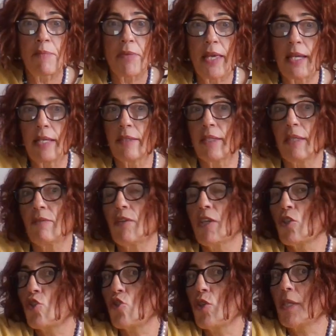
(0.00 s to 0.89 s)
and
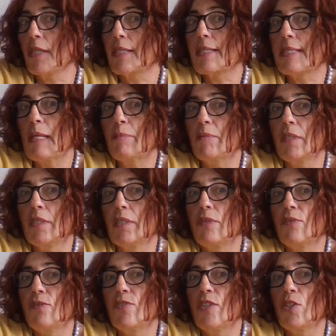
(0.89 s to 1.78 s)
eventually accept the
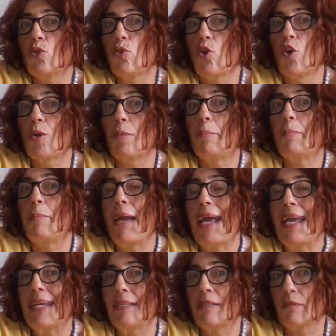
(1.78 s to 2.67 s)
defeat or
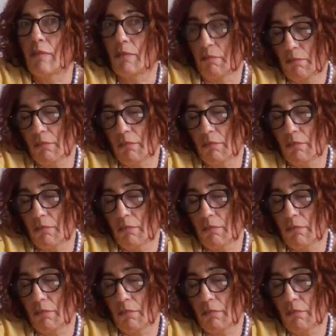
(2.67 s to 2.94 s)
pain.